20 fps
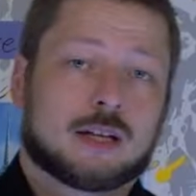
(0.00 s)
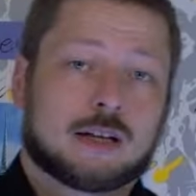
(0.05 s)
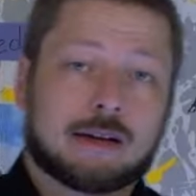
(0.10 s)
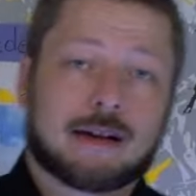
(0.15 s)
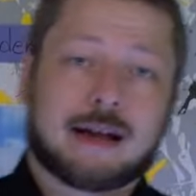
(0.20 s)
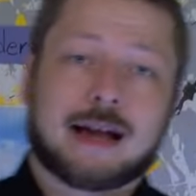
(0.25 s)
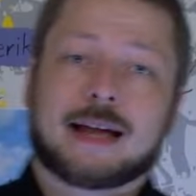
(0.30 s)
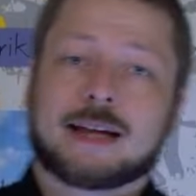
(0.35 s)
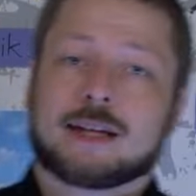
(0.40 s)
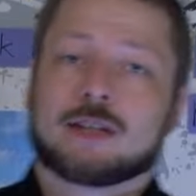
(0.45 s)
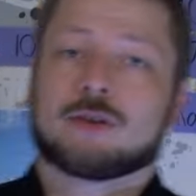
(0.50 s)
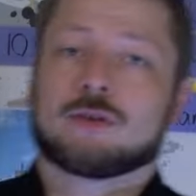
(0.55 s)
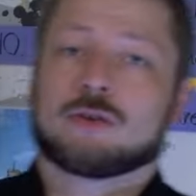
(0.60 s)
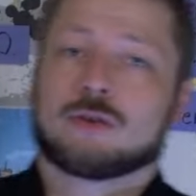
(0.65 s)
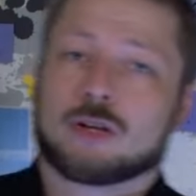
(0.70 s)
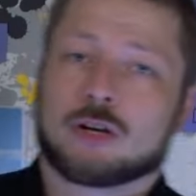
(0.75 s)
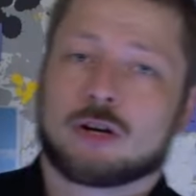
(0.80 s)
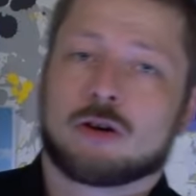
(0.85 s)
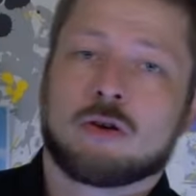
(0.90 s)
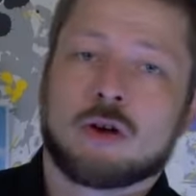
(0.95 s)
Now, I don't
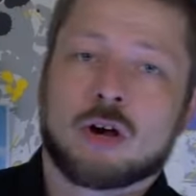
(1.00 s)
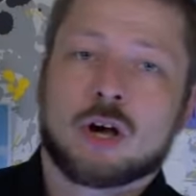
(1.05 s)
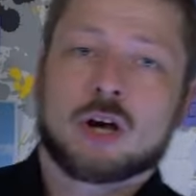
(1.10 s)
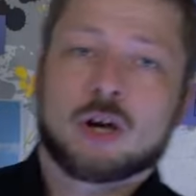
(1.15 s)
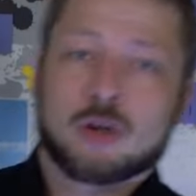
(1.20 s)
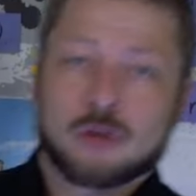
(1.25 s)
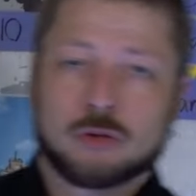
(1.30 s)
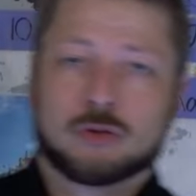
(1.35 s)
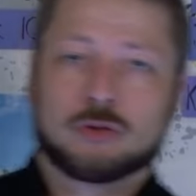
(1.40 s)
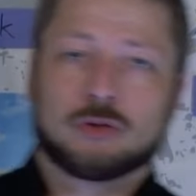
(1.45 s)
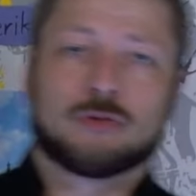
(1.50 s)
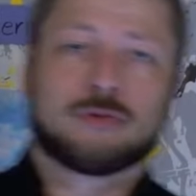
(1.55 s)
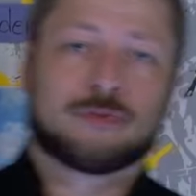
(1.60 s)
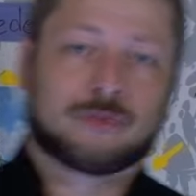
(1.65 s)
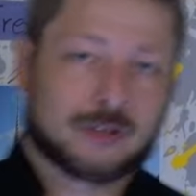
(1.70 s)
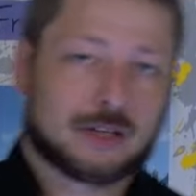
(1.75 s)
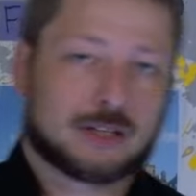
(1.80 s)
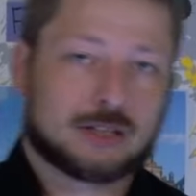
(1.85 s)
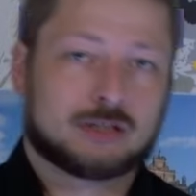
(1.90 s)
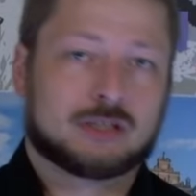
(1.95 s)
know who
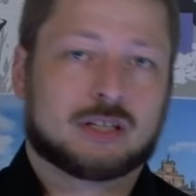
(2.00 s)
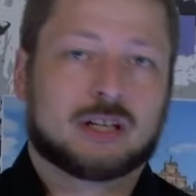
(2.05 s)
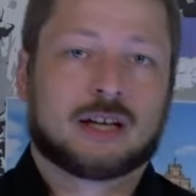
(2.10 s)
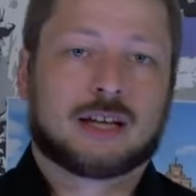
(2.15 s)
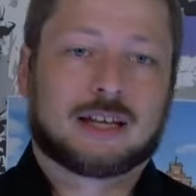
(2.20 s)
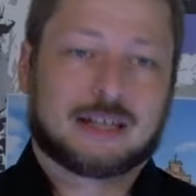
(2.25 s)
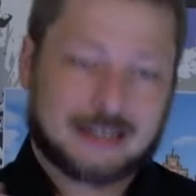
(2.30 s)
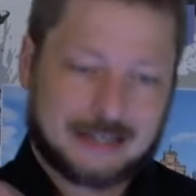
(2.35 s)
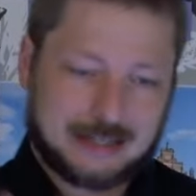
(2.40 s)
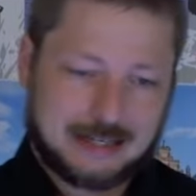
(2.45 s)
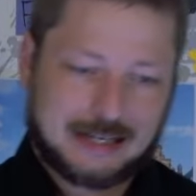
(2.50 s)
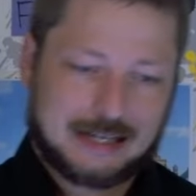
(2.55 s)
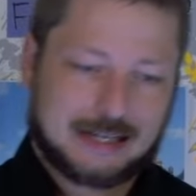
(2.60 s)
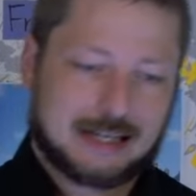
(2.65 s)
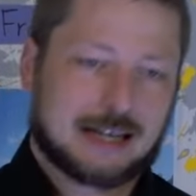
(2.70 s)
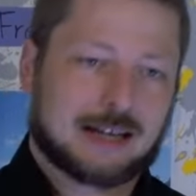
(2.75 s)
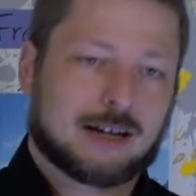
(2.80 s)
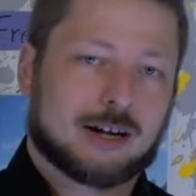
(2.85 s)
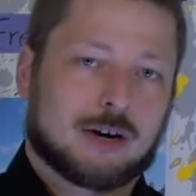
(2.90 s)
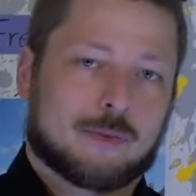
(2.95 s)
funds
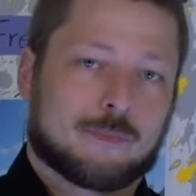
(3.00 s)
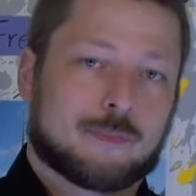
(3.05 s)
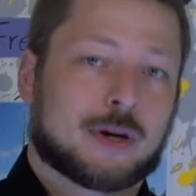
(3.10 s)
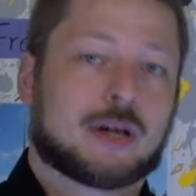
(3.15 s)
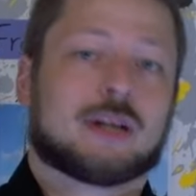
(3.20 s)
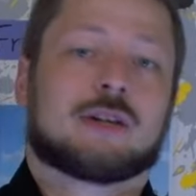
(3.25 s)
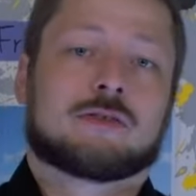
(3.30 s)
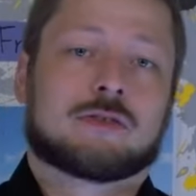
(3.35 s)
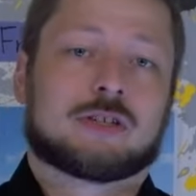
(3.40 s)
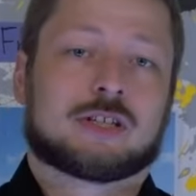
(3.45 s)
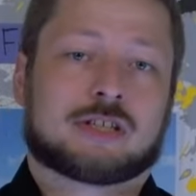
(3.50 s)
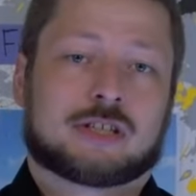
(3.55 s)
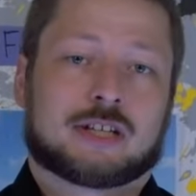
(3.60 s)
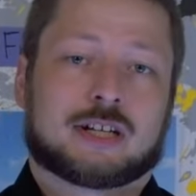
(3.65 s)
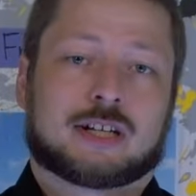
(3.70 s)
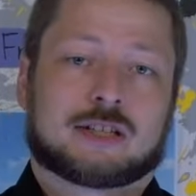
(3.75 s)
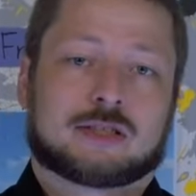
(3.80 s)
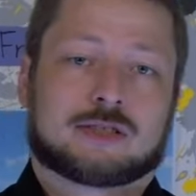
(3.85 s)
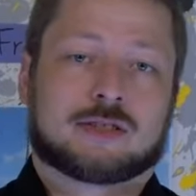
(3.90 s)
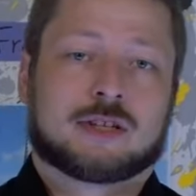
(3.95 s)
digging up pottery
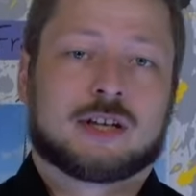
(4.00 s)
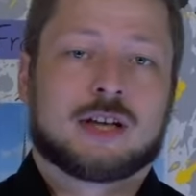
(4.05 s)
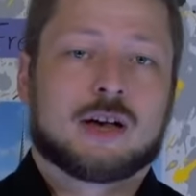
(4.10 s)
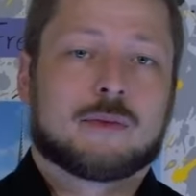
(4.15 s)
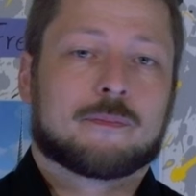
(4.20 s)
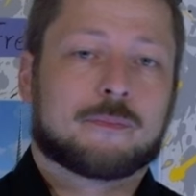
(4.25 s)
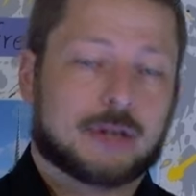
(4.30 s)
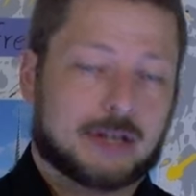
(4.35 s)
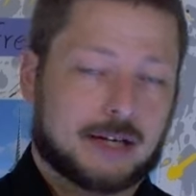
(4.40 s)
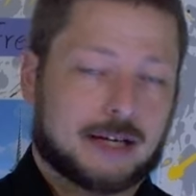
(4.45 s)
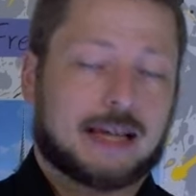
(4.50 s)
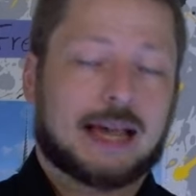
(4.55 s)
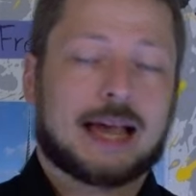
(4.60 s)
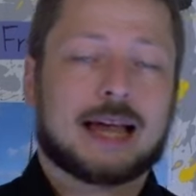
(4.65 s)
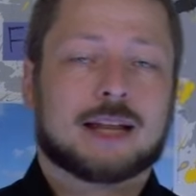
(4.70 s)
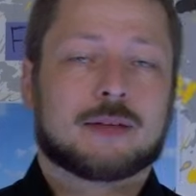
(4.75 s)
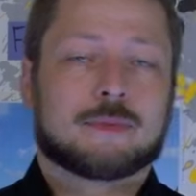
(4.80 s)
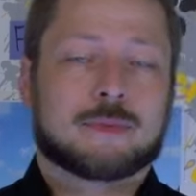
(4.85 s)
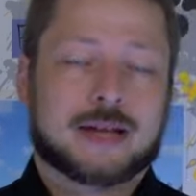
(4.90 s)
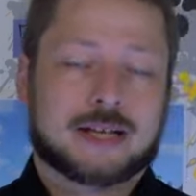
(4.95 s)
shards, but I
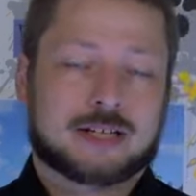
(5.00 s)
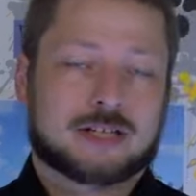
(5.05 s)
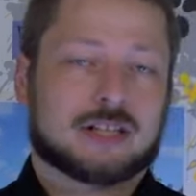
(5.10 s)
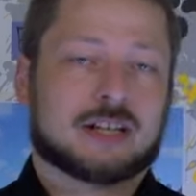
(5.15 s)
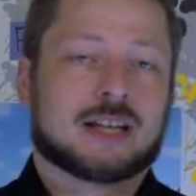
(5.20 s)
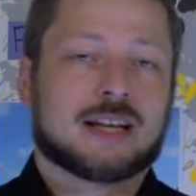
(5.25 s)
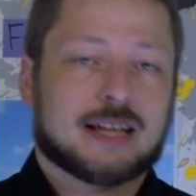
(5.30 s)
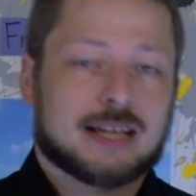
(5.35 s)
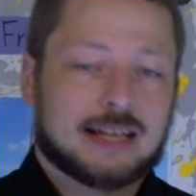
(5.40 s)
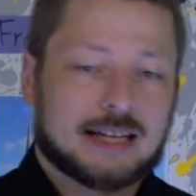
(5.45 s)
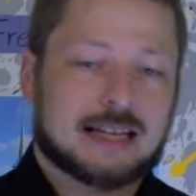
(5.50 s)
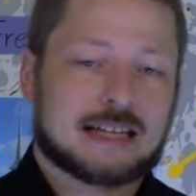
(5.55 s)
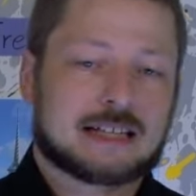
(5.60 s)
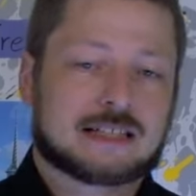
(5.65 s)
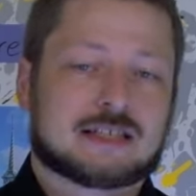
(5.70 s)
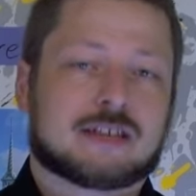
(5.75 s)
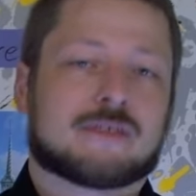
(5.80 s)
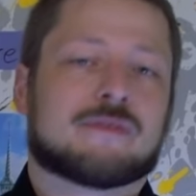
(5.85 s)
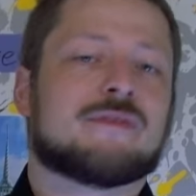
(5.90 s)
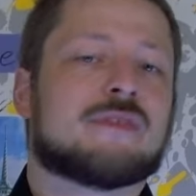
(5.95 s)
can imagine
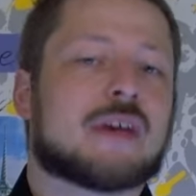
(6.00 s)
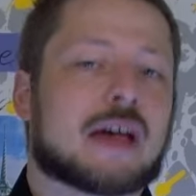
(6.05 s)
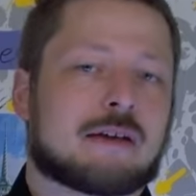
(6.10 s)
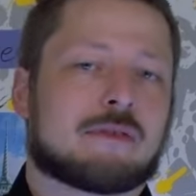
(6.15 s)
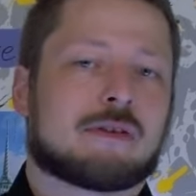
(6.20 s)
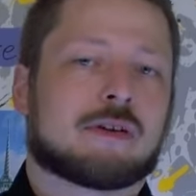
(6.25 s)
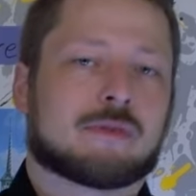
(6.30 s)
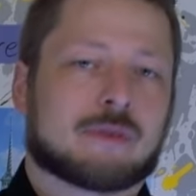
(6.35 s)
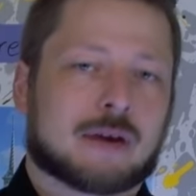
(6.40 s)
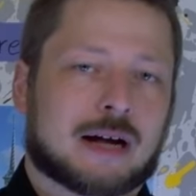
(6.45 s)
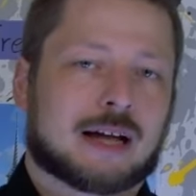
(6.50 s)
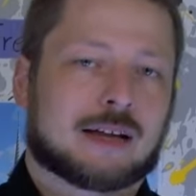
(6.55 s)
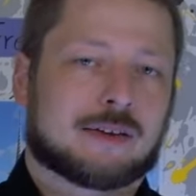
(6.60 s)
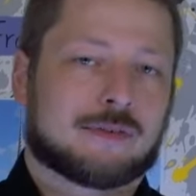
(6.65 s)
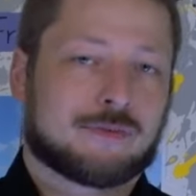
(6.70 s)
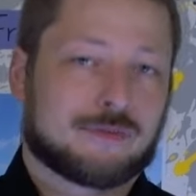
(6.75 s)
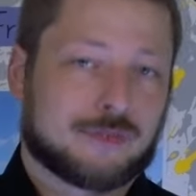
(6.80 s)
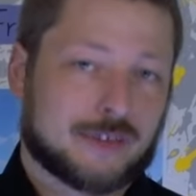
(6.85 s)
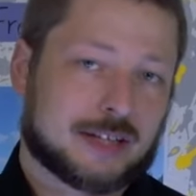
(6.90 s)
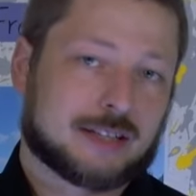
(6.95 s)
it's a very wide
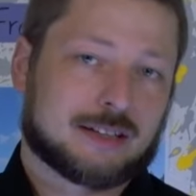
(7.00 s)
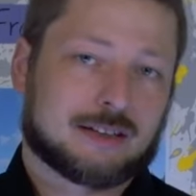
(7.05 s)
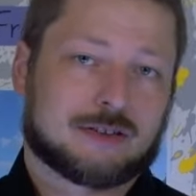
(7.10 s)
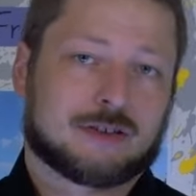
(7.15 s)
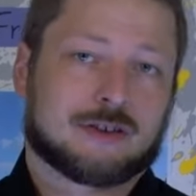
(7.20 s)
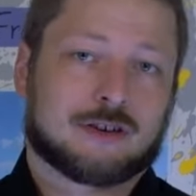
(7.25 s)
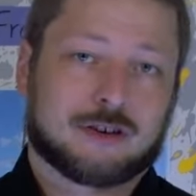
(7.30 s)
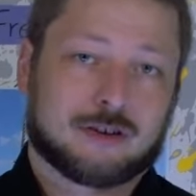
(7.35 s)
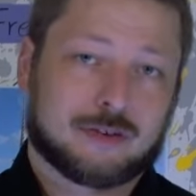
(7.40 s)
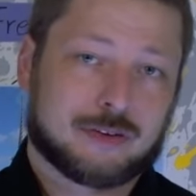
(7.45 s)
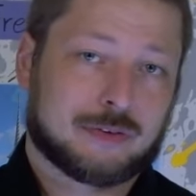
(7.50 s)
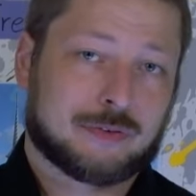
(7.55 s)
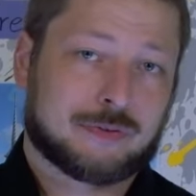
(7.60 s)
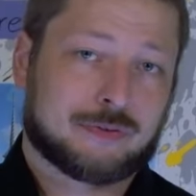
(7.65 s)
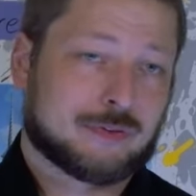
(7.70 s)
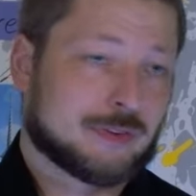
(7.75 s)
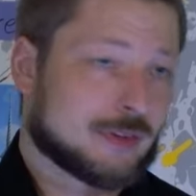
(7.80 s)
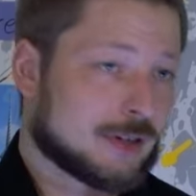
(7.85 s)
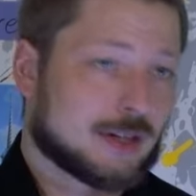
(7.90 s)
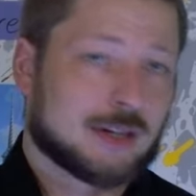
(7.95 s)
field
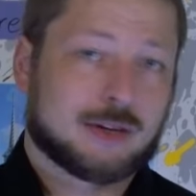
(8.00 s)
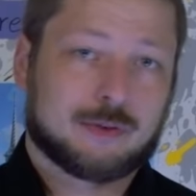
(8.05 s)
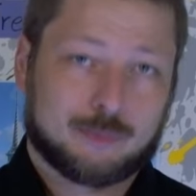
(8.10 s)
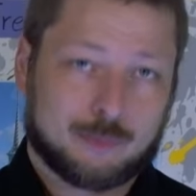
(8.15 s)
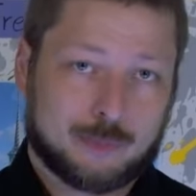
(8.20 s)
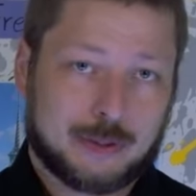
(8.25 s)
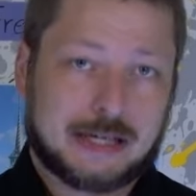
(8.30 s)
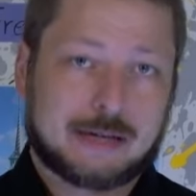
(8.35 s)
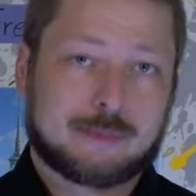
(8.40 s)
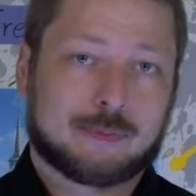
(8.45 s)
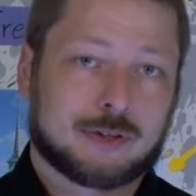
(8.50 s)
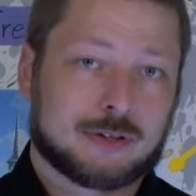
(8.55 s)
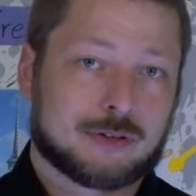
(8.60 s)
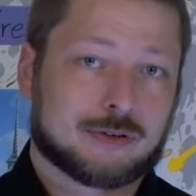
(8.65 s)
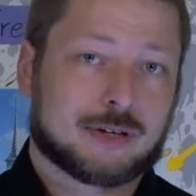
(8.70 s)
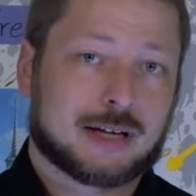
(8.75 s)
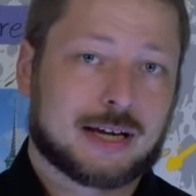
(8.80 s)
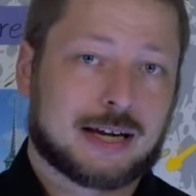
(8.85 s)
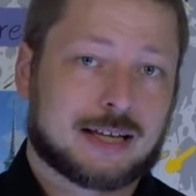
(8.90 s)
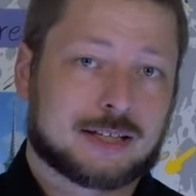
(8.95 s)
of people you
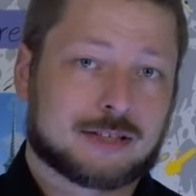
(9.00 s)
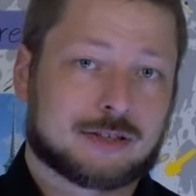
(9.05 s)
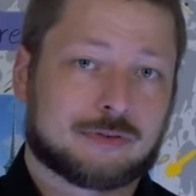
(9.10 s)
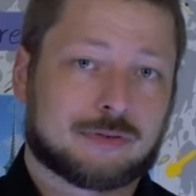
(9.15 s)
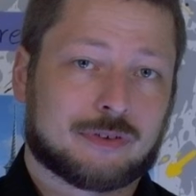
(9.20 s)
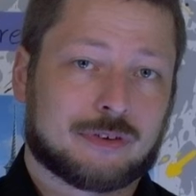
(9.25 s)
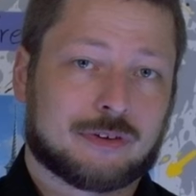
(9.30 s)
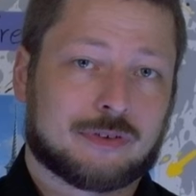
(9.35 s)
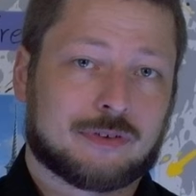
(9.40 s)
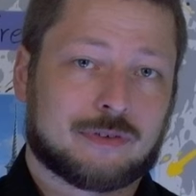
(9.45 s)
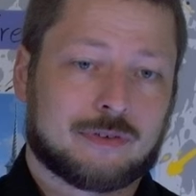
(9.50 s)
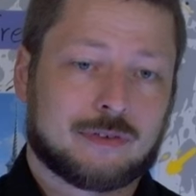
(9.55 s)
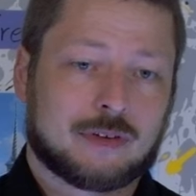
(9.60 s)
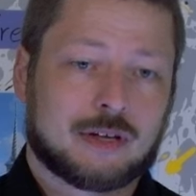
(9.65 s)
can ask for.